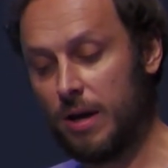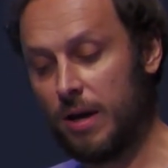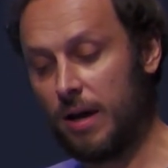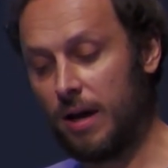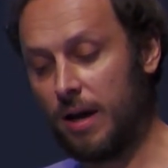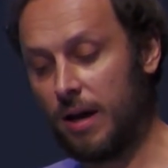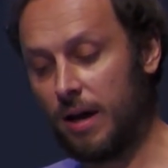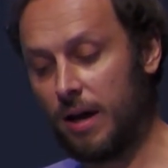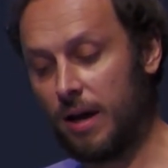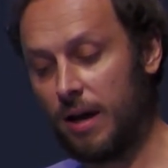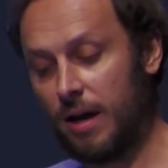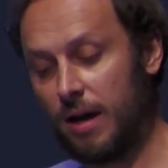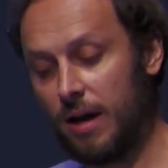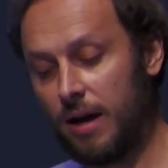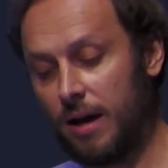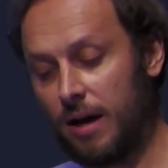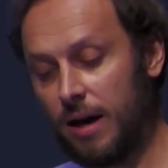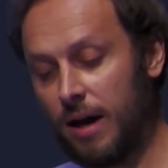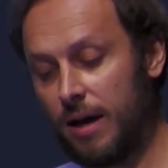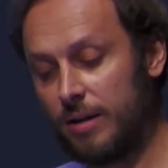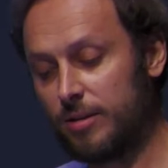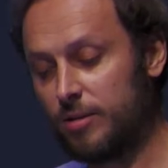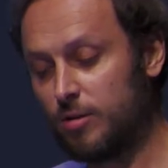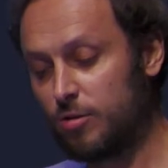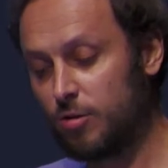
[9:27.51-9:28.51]
Uh,
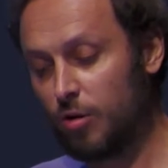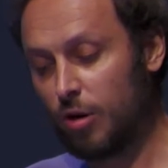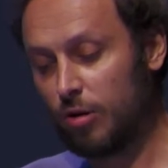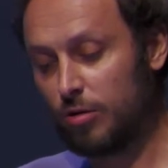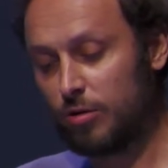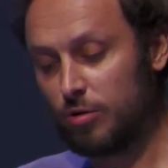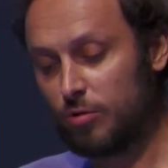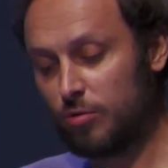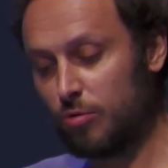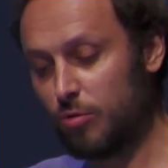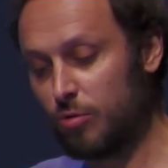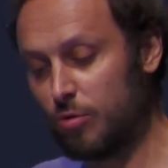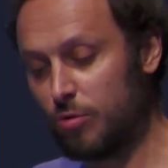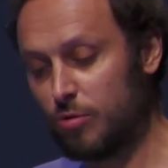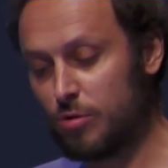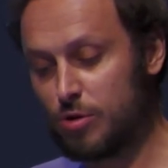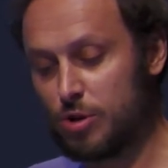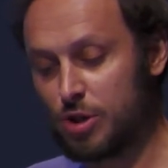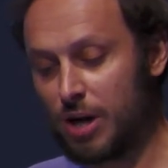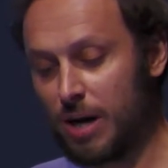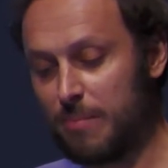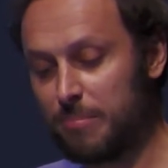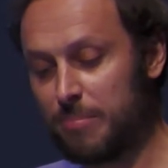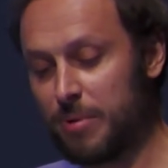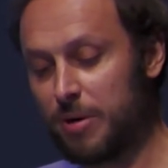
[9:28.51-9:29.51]
uh, and not to
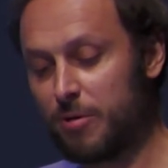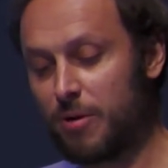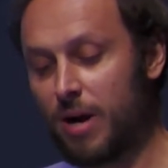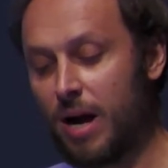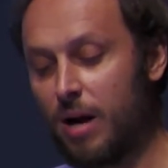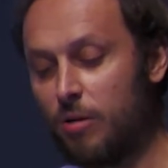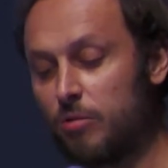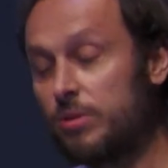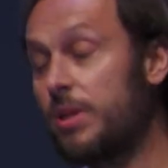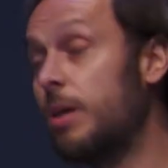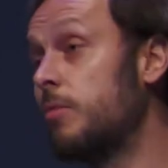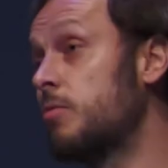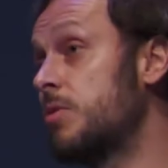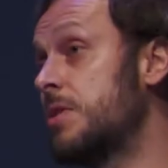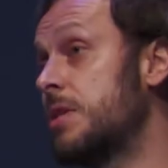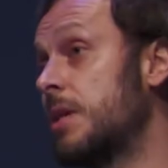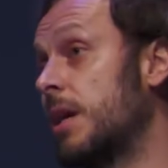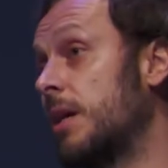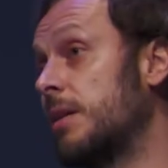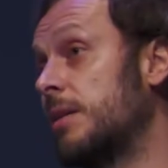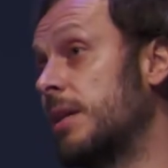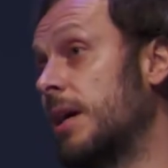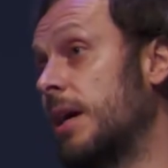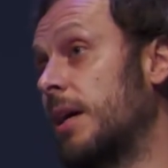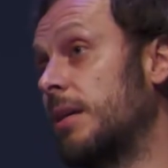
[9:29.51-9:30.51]
jump around, I would
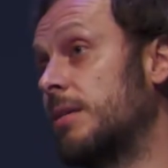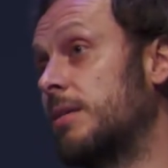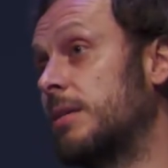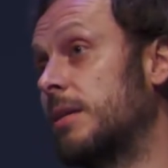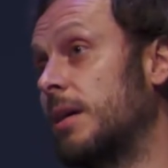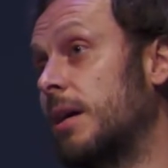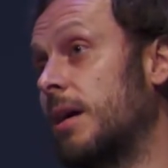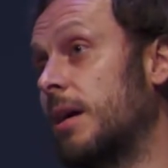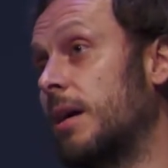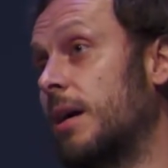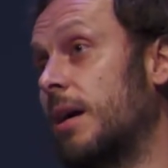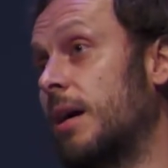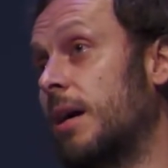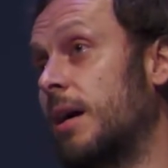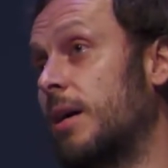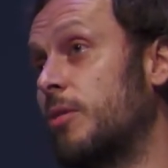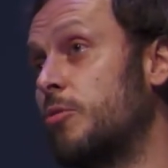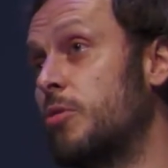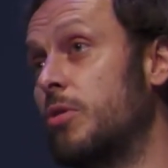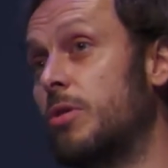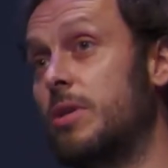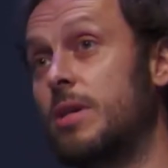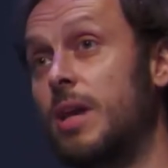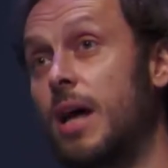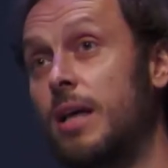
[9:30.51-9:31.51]
say that uh, uh,
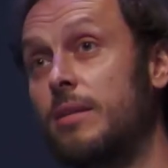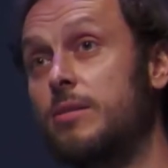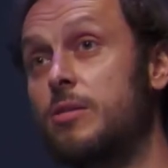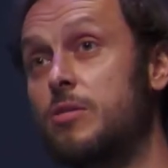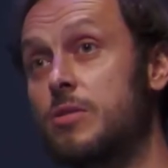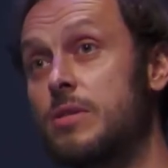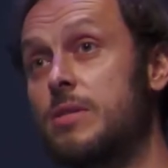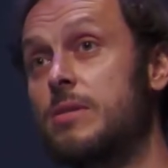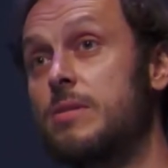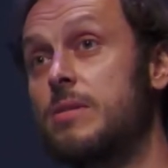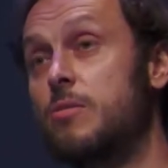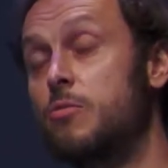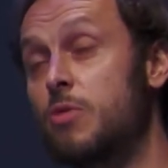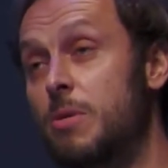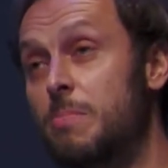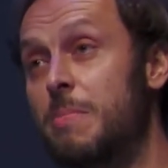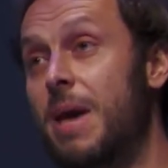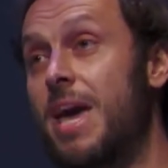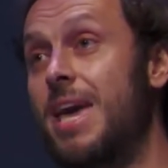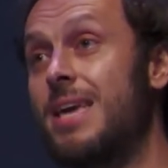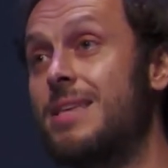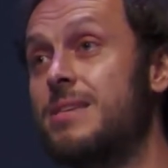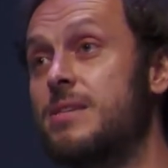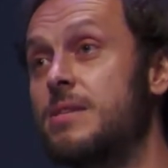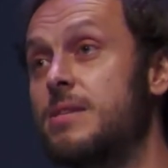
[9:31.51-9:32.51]
Günther Anders
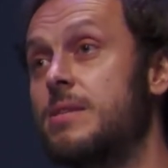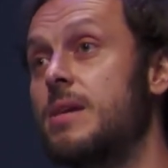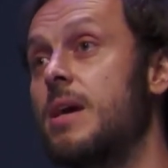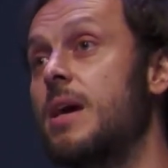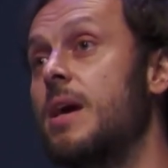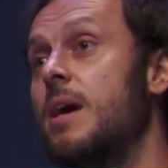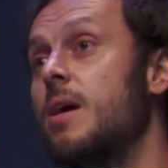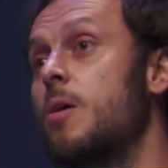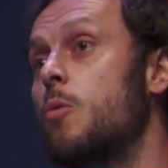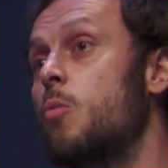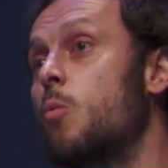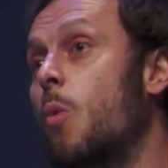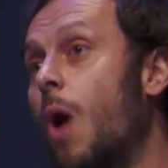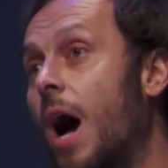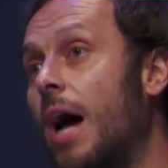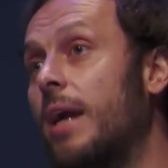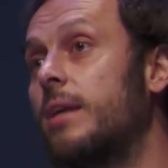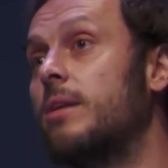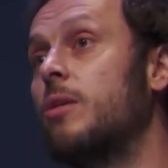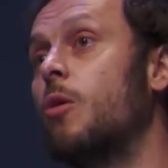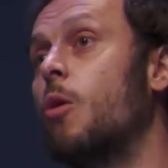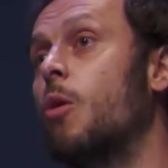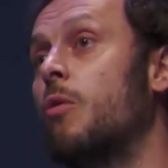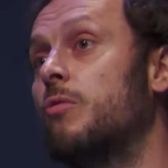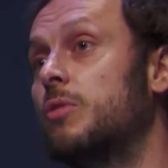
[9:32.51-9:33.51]
remains
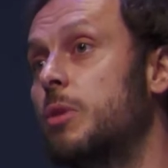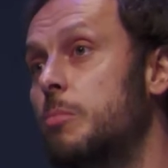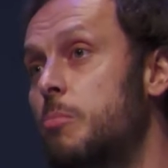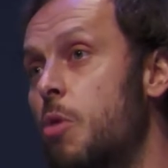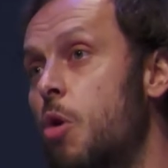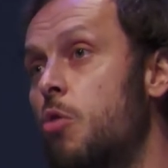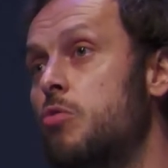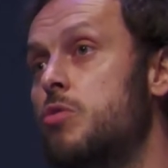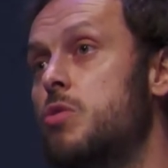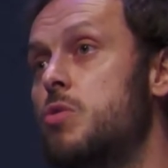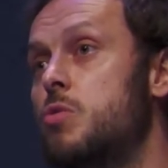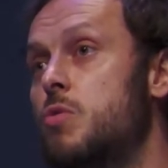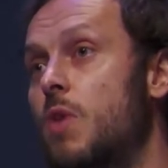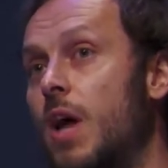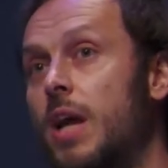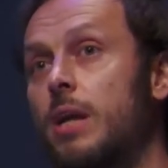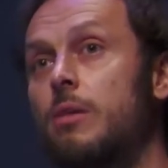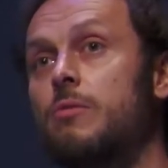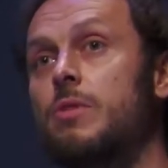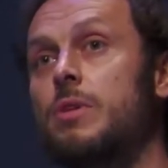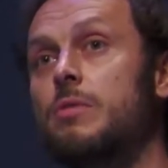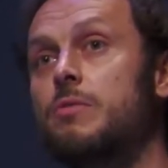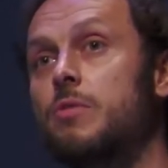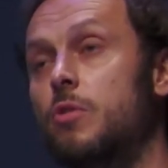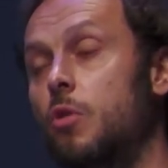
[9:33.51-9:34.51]
one of the most
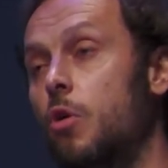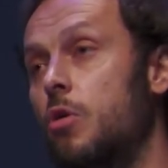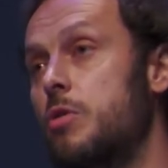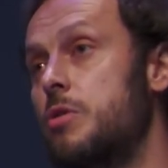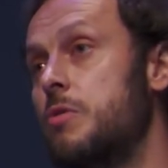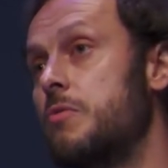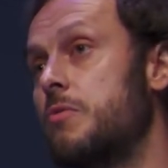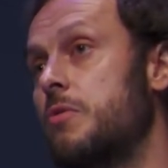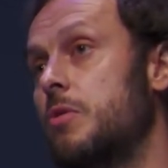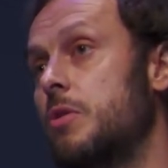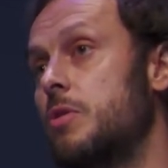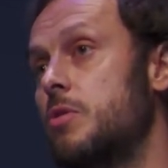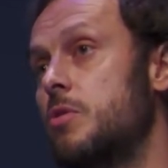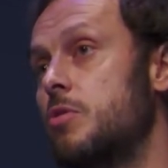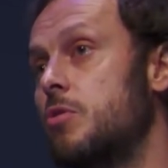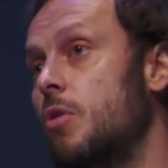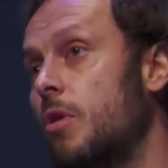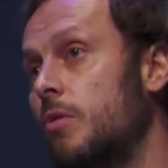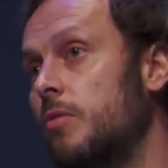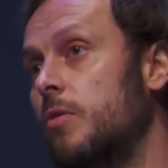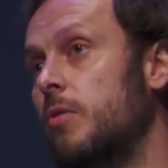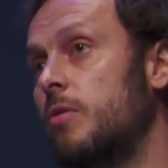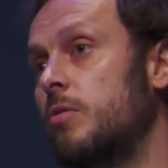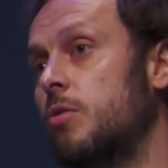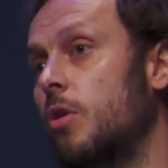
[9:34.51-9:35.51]
relevant philosophers,
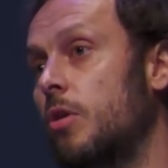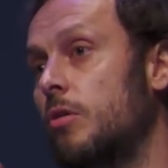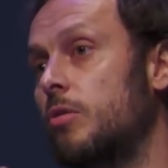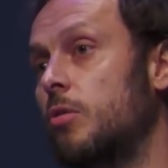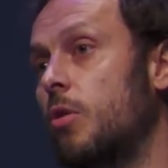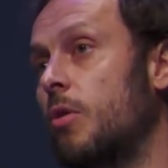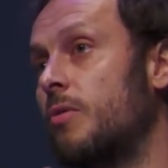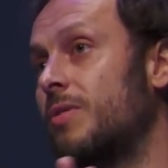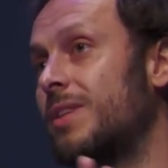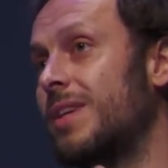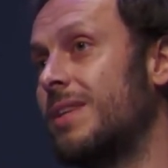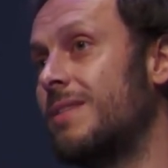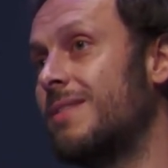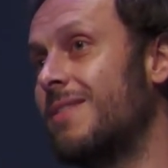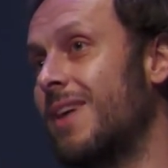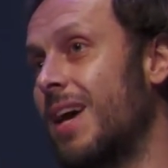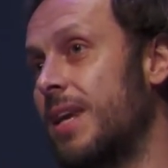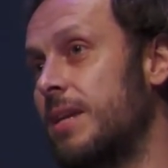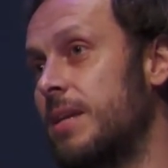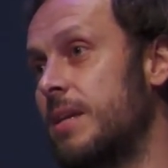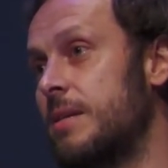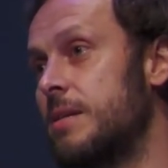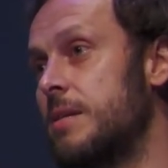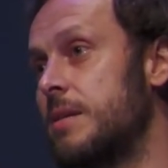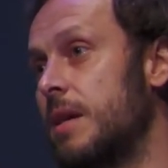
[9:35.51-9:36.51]
not, not of the
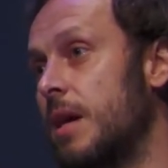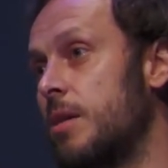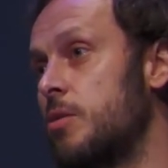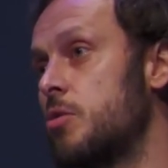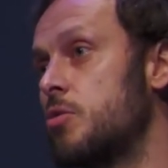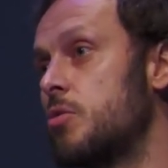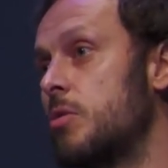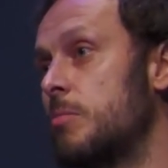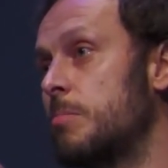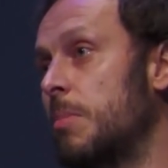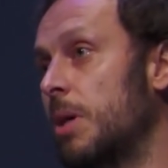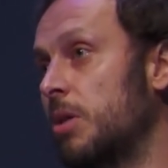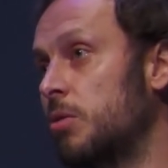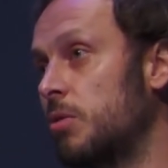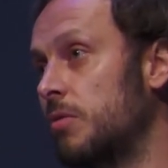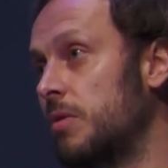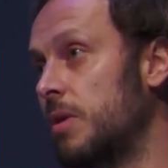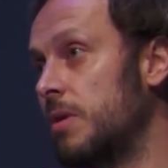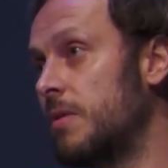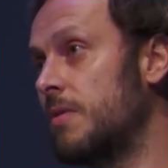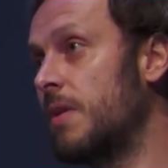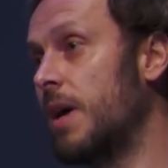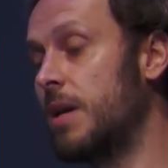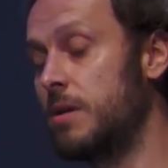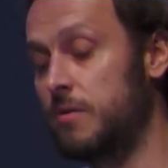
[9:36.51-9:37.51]
twentieth century, but of
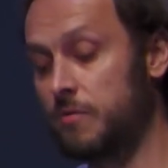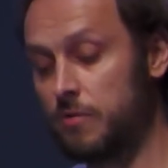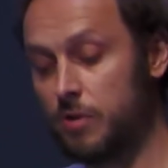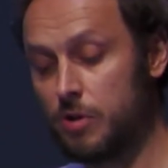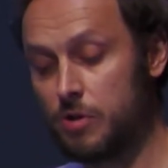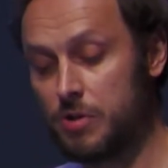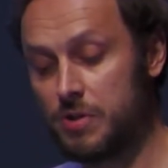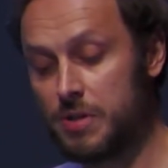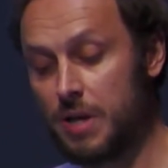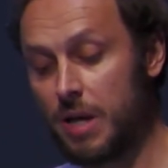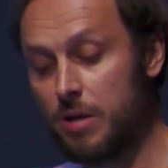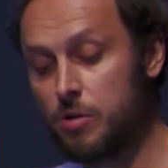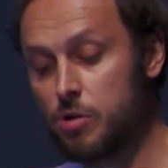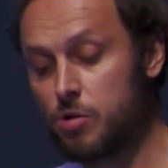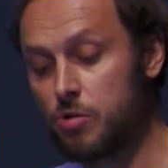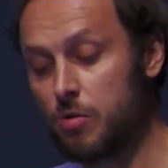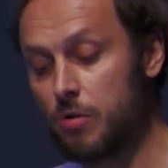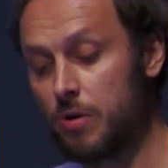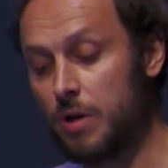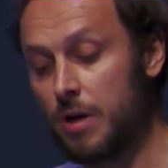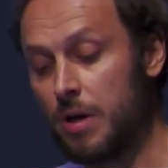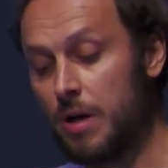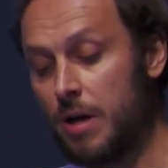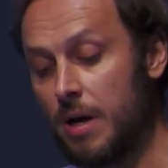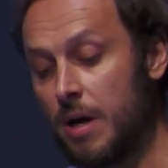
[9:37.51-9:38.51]
the twenty-first
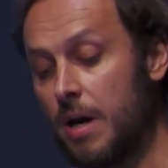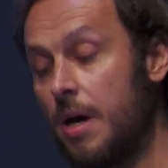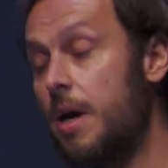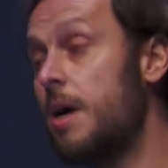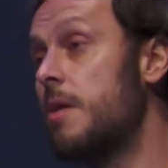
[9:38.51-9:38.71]
century,